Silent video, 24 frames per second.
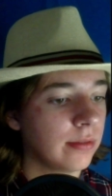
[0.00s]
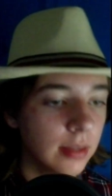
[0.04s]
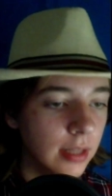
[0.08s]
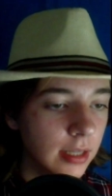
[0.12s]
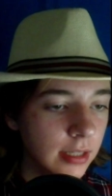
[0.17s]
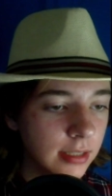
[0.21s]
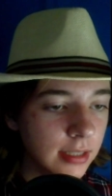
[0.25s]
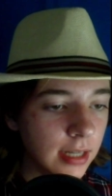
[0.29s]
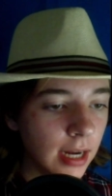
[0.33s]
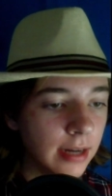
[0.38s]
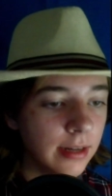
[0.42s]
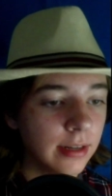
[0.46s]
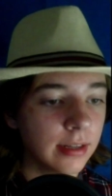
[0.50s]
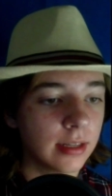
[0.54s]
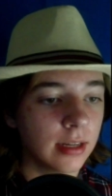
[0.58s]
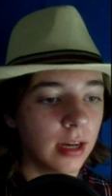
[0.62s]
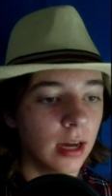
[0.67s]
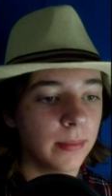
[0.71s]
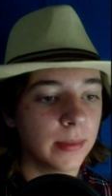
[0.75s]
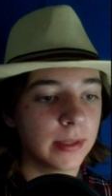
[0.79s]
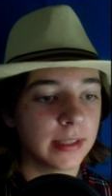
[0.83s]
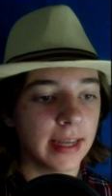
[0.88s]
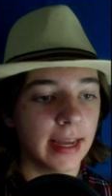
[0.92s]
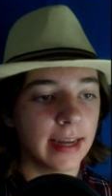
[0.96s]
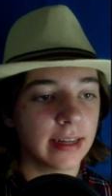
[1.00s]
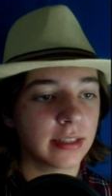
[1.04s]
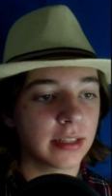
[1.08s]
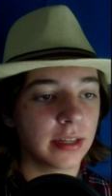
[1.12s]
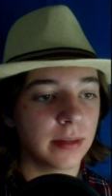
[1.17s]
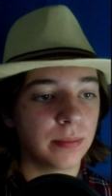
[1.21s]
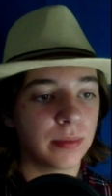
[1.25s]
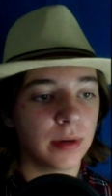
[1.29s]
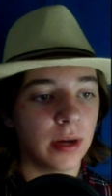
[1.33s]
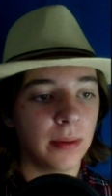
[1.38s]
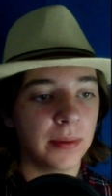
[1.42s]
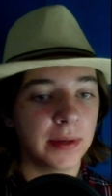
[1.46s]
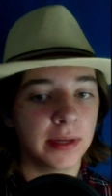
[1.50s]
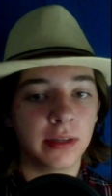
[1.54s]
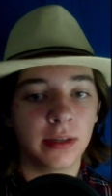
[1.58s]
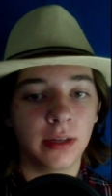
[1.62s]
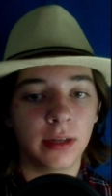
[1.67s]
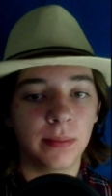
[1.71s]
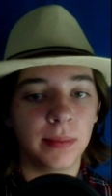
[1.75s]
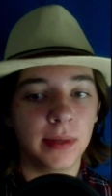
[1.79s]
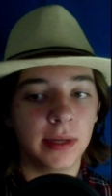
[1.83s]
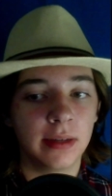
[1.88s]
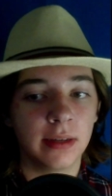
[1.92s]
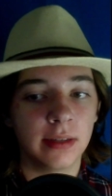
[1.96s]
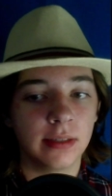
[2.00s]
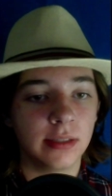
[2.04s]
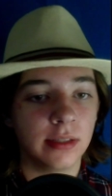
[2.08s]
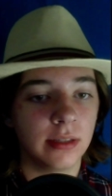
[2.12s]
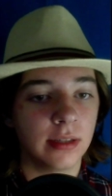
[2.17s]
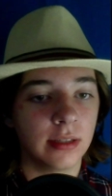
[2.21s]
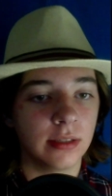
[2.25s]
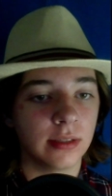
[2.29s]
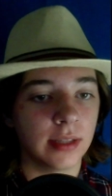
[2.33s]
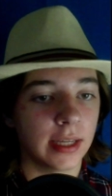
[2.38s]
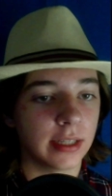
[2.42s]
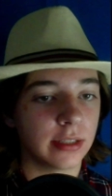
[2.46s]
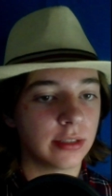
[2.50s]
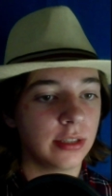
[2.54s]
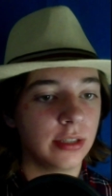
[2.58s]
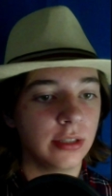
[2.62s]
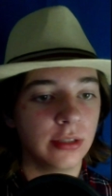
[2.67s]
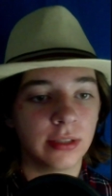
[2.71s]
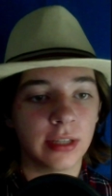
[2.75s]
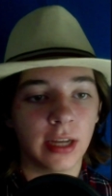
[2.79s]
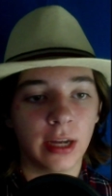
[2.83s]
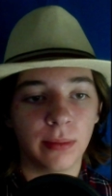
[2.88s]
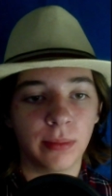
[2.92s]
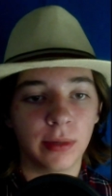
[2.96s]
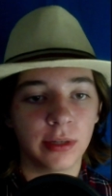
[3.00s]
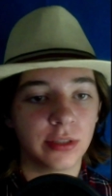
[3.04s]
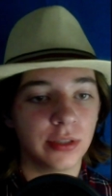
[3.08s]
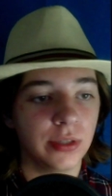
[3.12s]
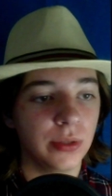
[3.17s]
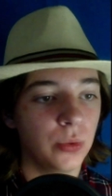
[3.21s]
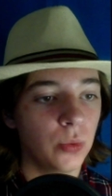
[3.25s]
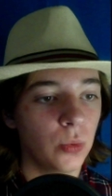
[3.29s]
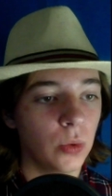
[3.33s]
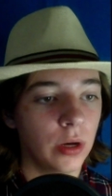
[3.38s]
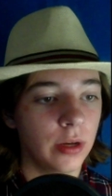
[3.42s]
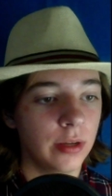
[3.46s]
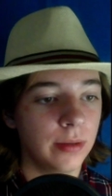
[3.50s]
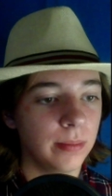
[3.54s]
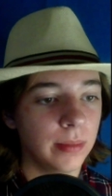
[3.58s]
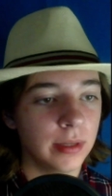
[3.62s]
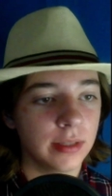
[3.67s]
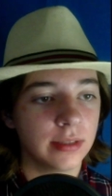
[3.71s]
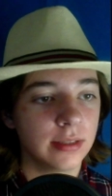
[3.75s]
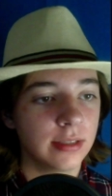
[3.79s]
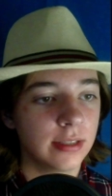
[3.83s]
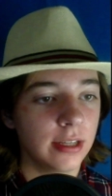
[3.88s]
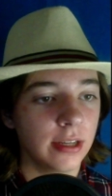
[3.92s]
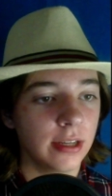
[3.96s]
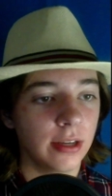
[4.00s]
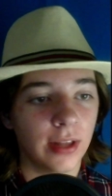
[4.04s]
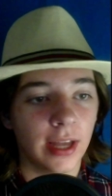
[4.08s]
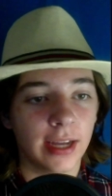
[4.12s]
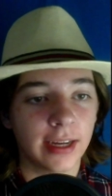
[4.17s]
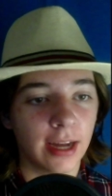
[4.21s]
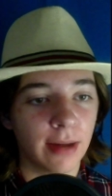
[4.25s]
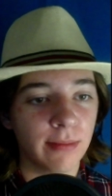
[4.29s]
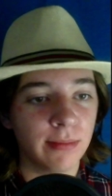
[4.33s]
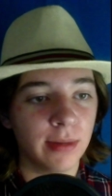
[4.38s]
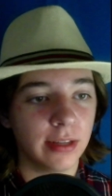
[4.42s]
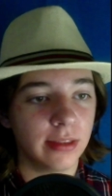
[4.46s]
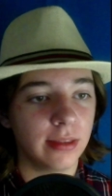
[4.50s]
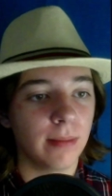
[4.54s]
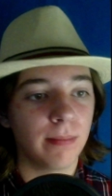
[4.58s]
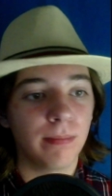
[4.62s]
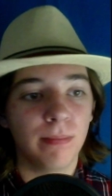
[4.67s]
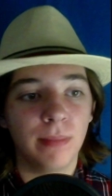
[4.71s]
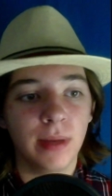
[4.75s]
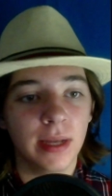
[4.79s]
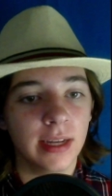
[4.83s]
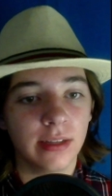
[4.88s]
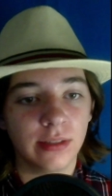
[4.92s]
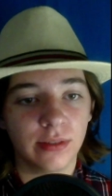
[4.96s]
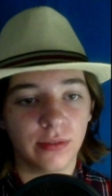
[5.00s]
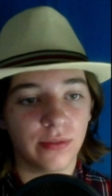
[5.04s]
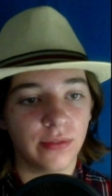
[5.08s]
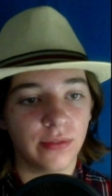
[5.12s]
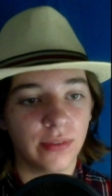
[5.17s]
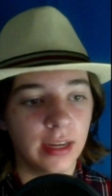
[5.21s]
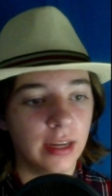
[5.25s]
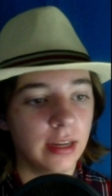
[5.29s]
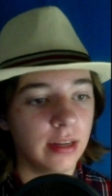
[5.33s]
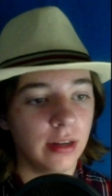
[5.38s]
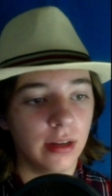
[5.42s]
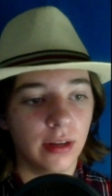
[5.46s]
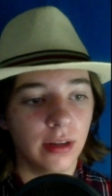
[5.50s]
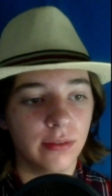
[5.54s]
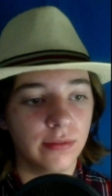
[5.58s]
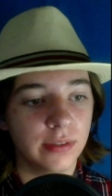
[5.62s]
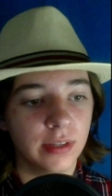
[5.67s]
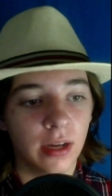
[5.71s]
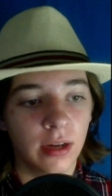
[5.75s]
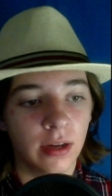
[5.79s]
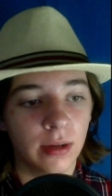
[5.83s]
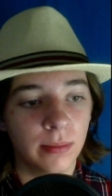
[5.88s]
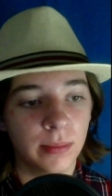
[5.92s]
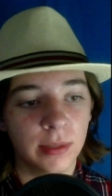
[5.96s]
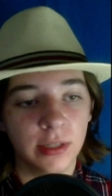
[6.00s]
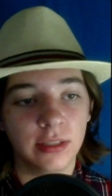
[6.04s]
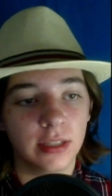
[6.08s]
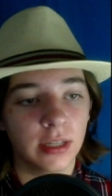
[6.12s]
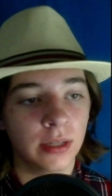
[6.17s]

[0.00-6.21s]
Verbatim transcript: This kind of gum is actually probably good because you can like choose how much you want, but still, like I'm not the biggest fan of gum in